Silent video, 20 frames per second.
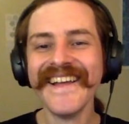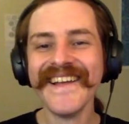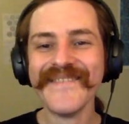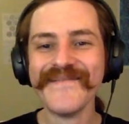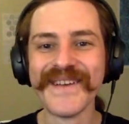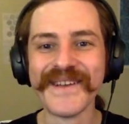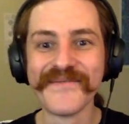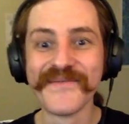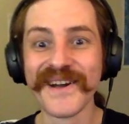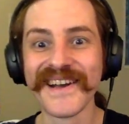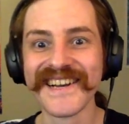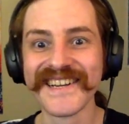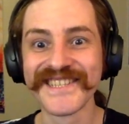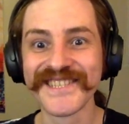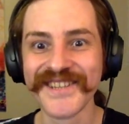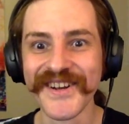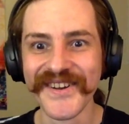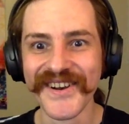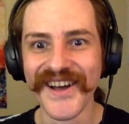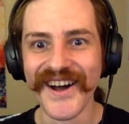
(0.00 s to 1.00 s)
been waiting
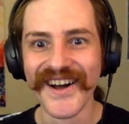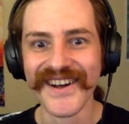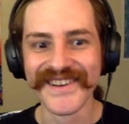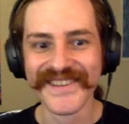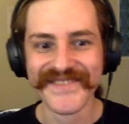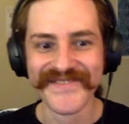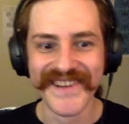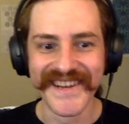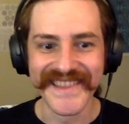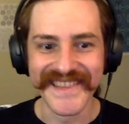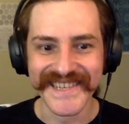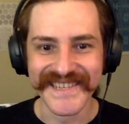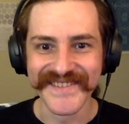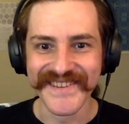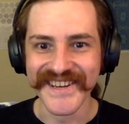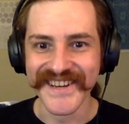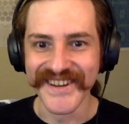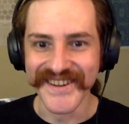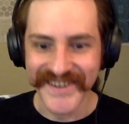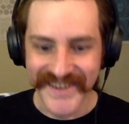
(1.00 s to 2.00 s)
so long to make this
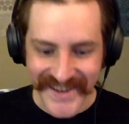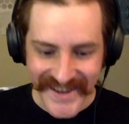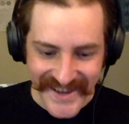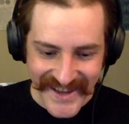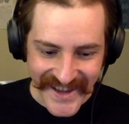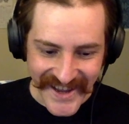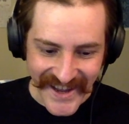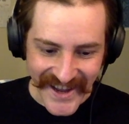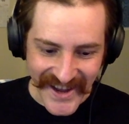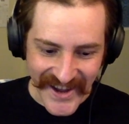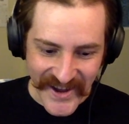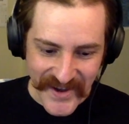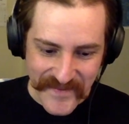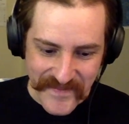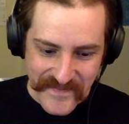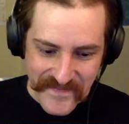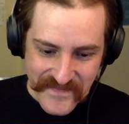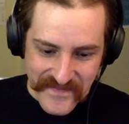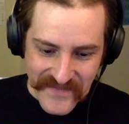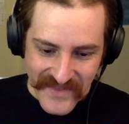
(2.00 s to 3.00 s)
video.
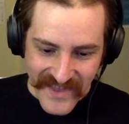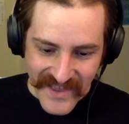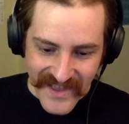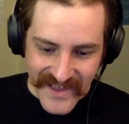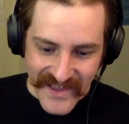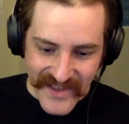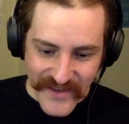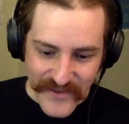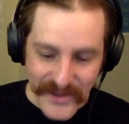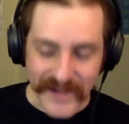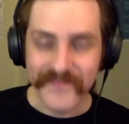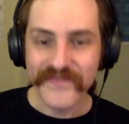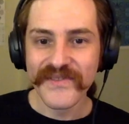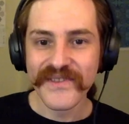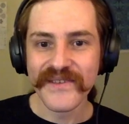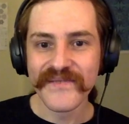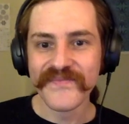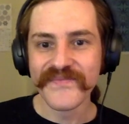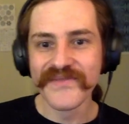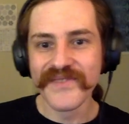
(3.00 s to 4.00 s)
Well,
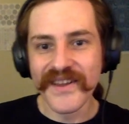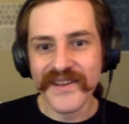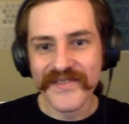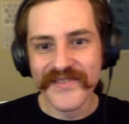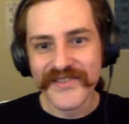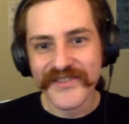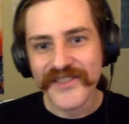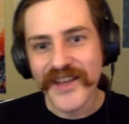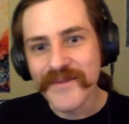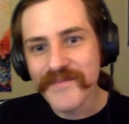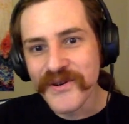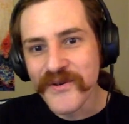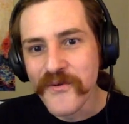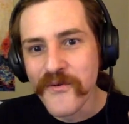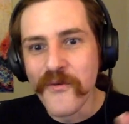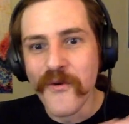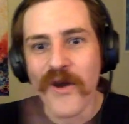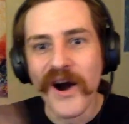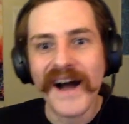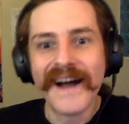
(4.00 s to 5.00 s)
number
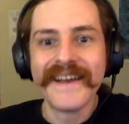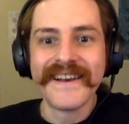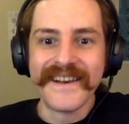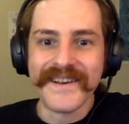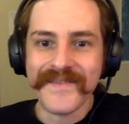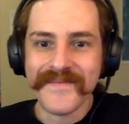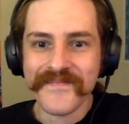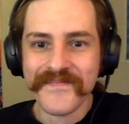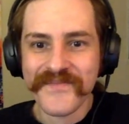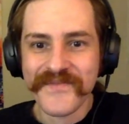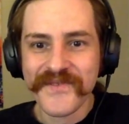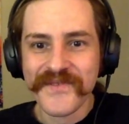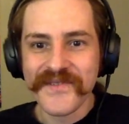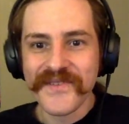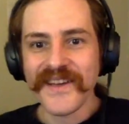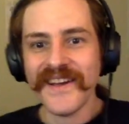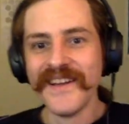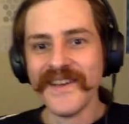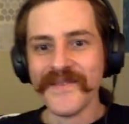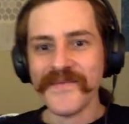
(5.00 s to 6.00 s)
one,
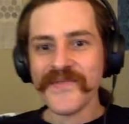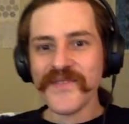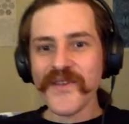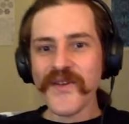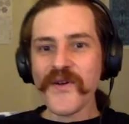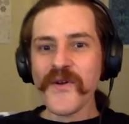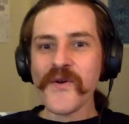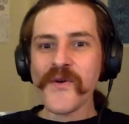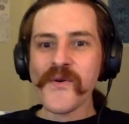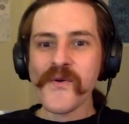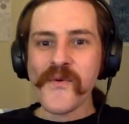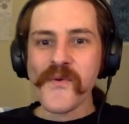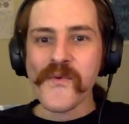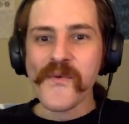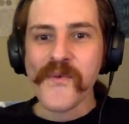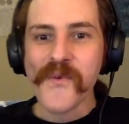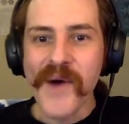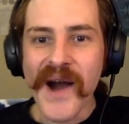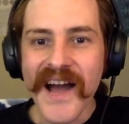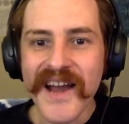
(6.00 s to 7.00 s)

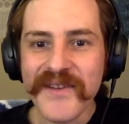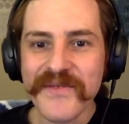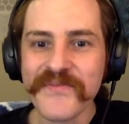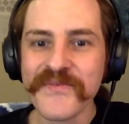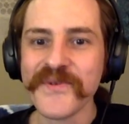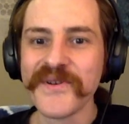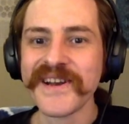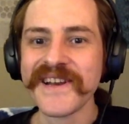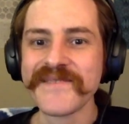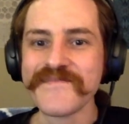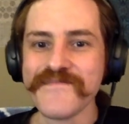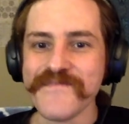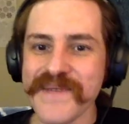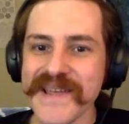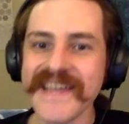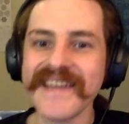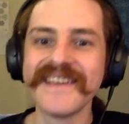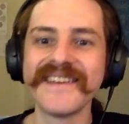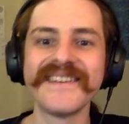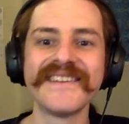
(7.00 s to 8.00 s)
what would it
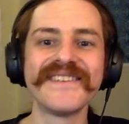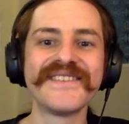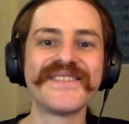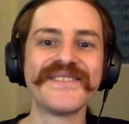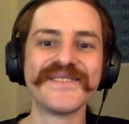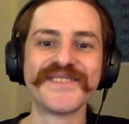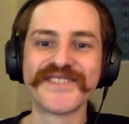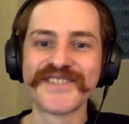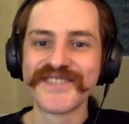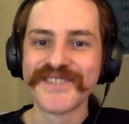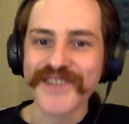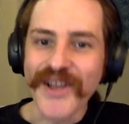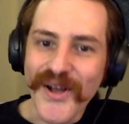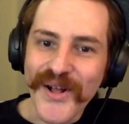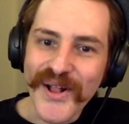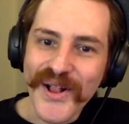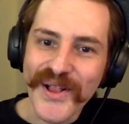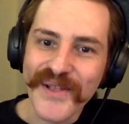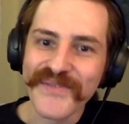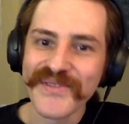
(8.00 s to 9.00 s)
mean to
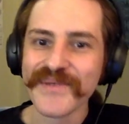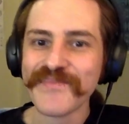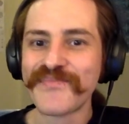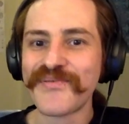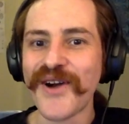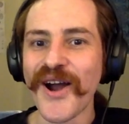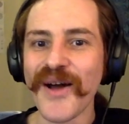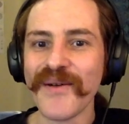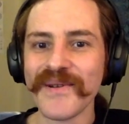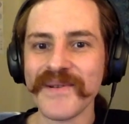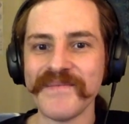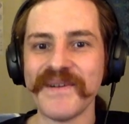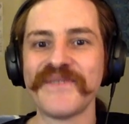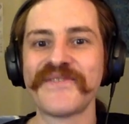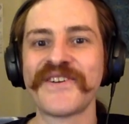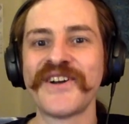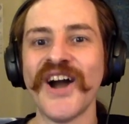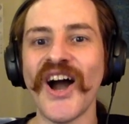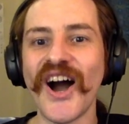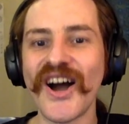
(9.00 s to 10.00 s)
solve the problem
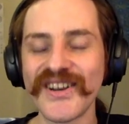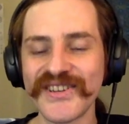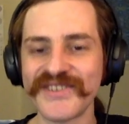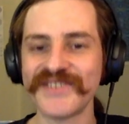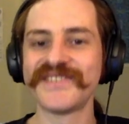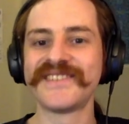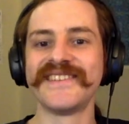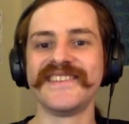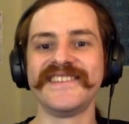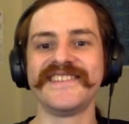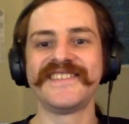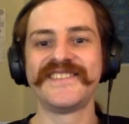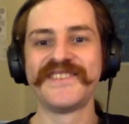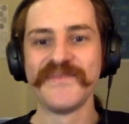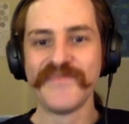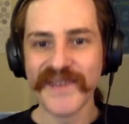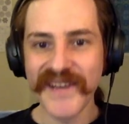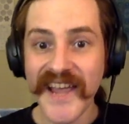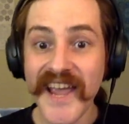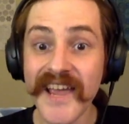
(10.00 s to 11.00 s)
of consciousness to
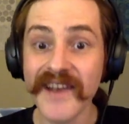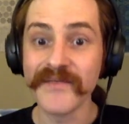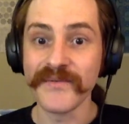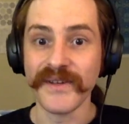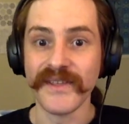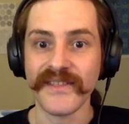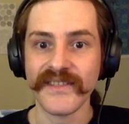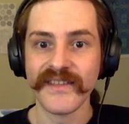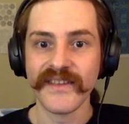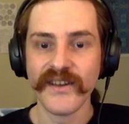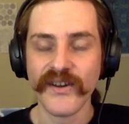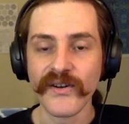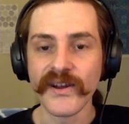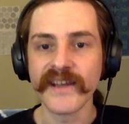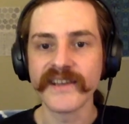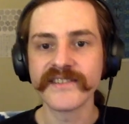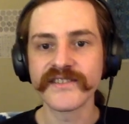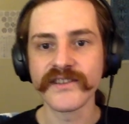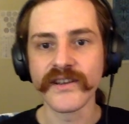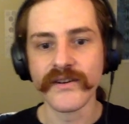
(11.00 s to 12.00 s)
begin with?
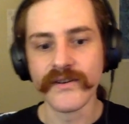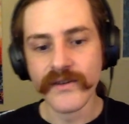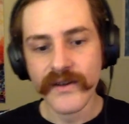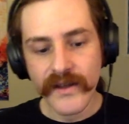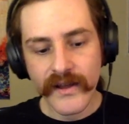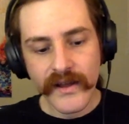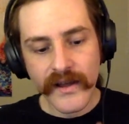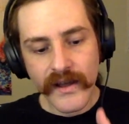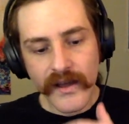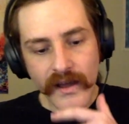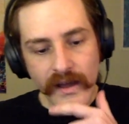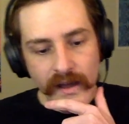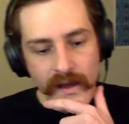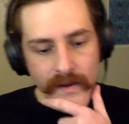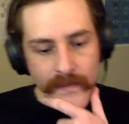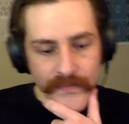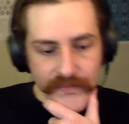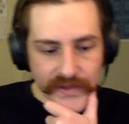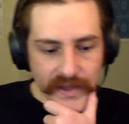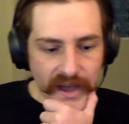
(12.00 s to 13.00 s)
Okay, so
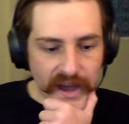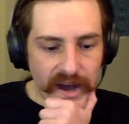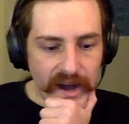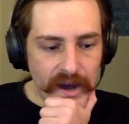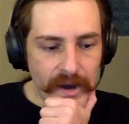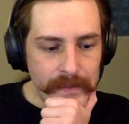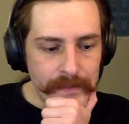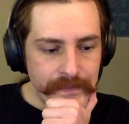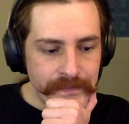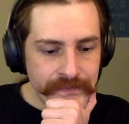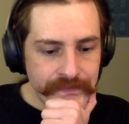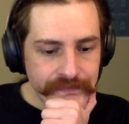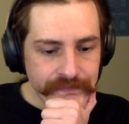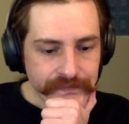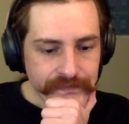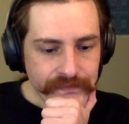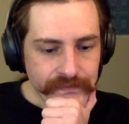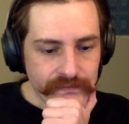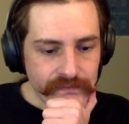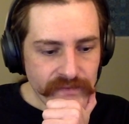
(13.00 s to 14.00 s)

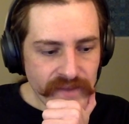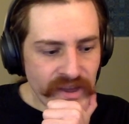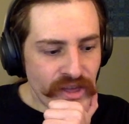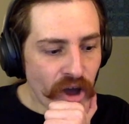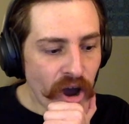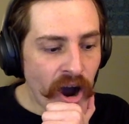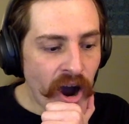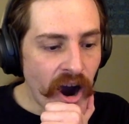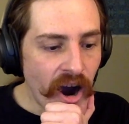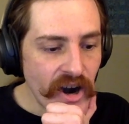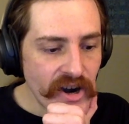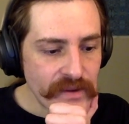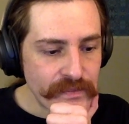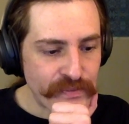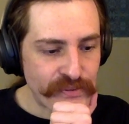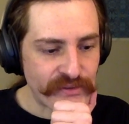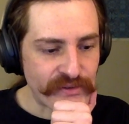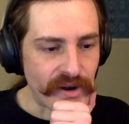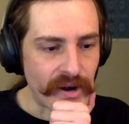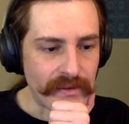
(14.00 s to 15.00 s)
the hard
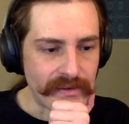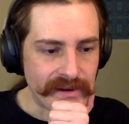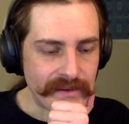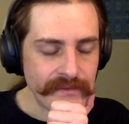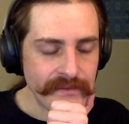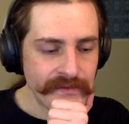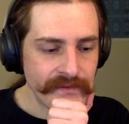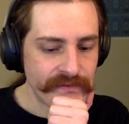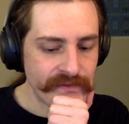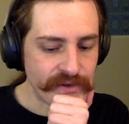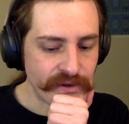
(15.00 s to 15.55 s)
problem,